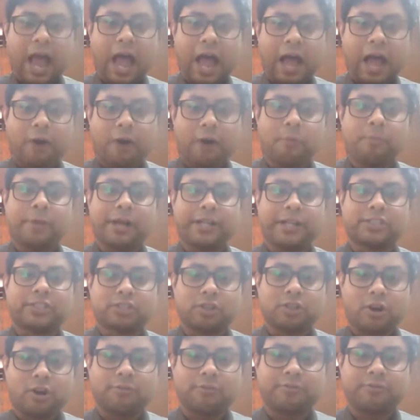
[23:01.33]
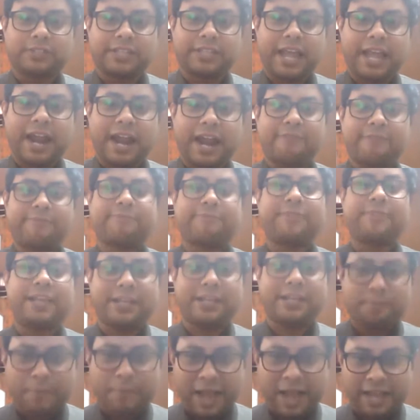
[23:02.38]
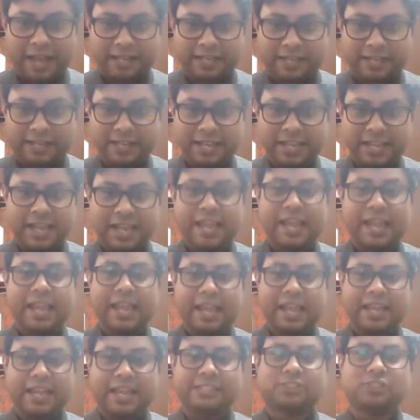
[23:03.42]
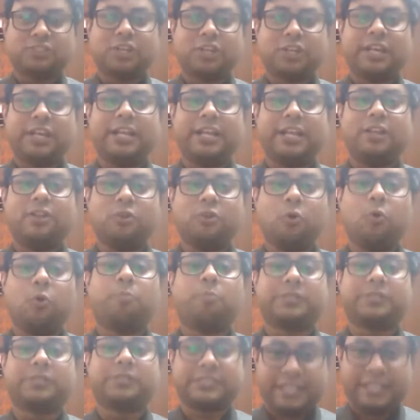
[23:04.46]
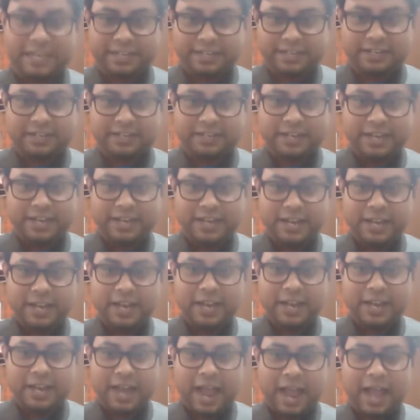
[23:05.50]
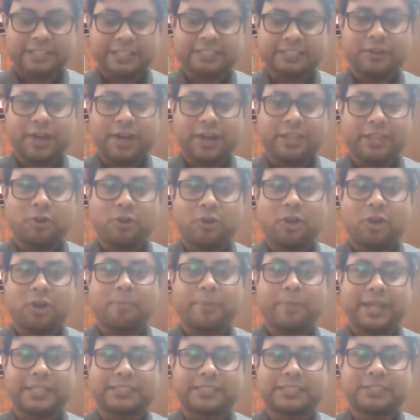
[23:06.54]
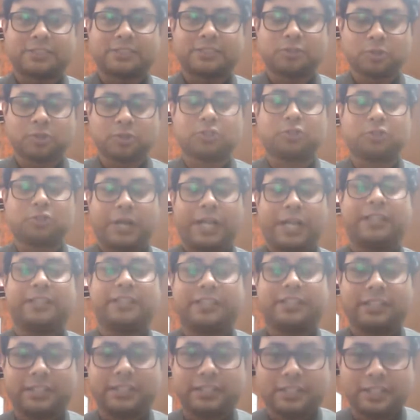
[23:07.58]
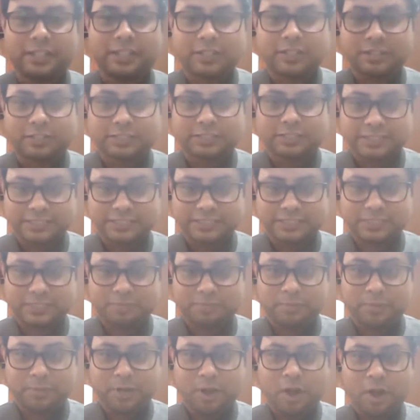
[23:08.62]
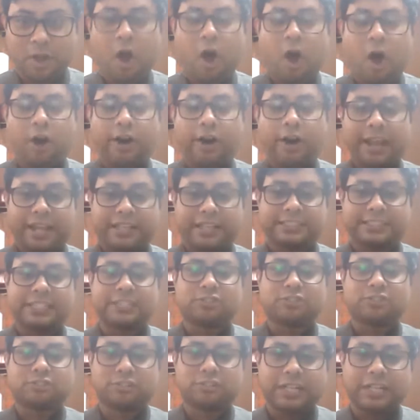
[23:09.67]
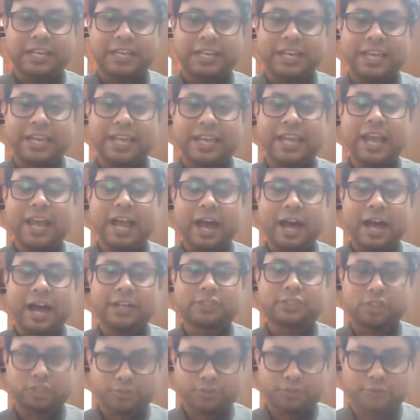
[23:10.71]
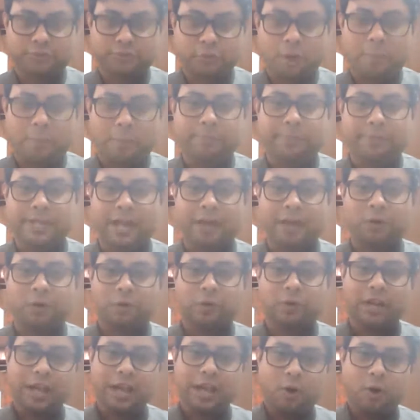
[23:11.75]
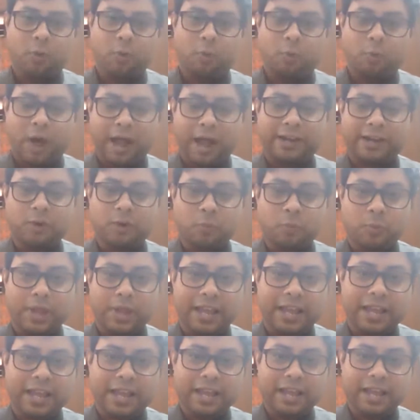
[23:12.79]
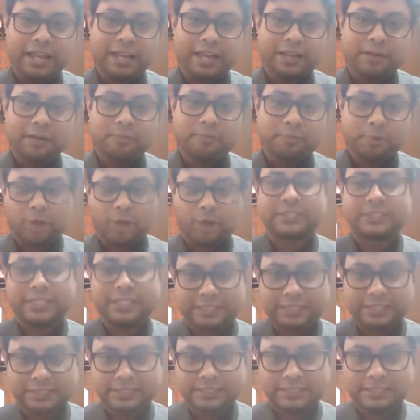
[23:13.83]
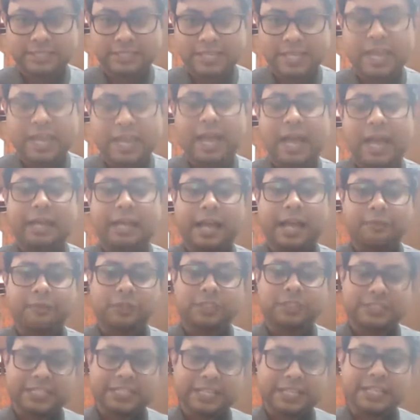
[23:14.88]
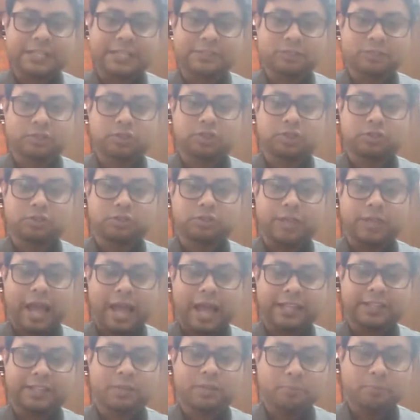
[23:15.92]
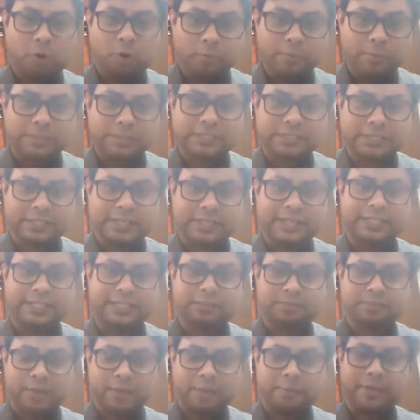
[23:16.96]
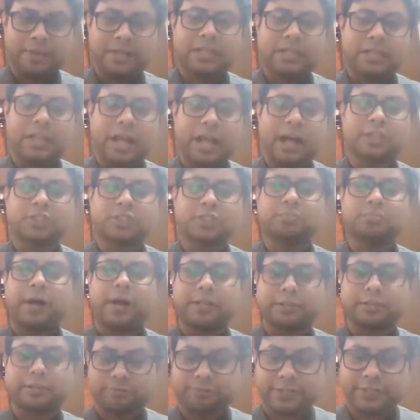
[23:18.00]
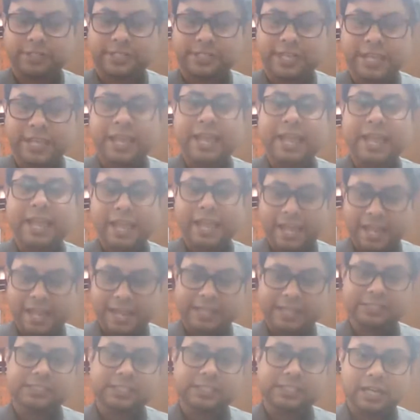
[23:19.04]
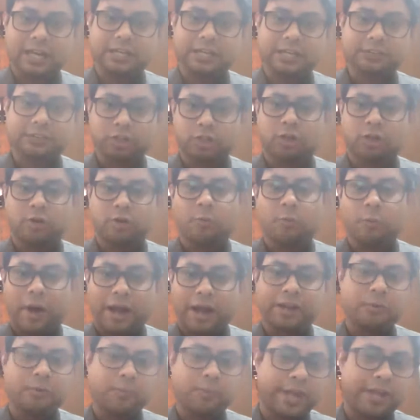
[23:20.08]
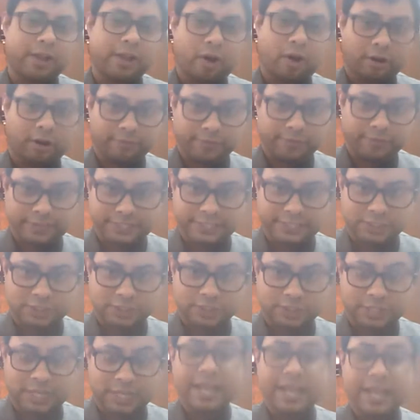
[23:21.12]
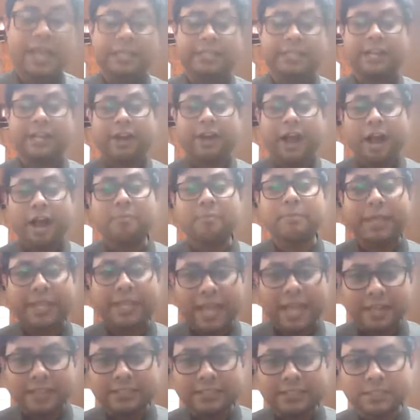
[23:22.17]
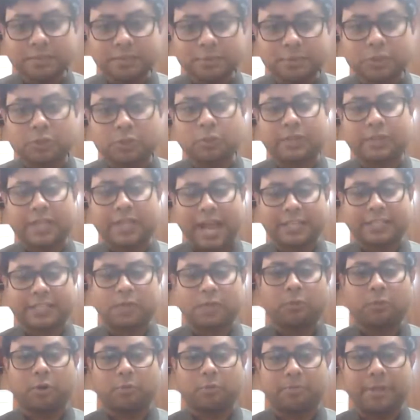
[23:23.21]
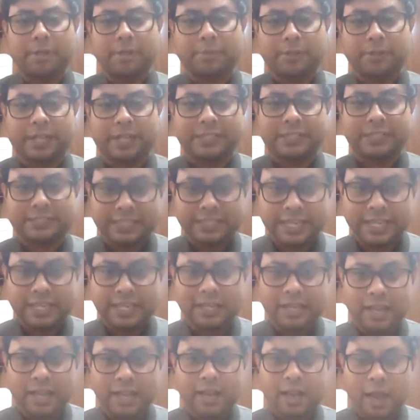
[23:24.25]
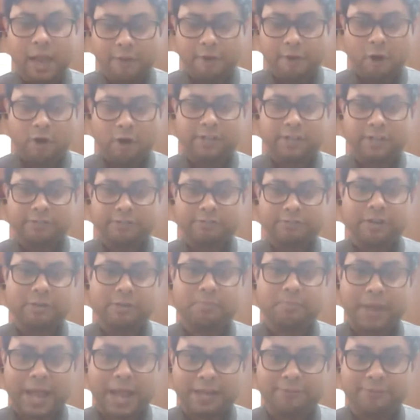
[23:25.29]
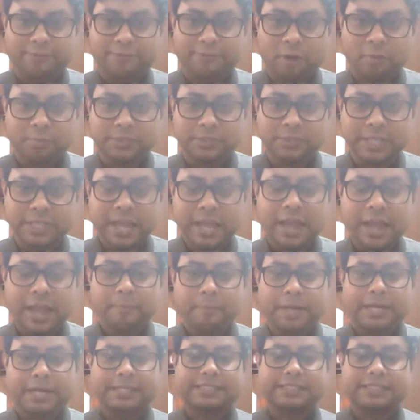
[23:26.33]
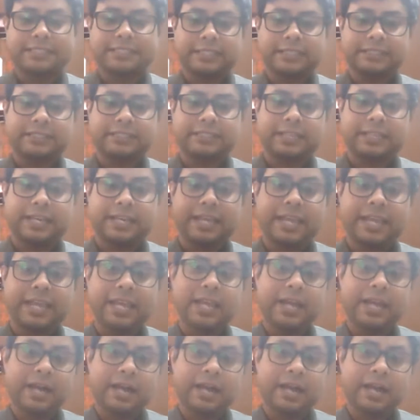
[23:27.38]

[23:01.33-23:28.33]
how much of their feedback is really looped in at a regular basis to strengthen the system? Or is it really a sort of top-down, one-way process? And I would say that at the moment, at least, maybe a large part of it is a sort of one-way conversation. There are mechanisms to gather what people are saying on different platforms, but it certainly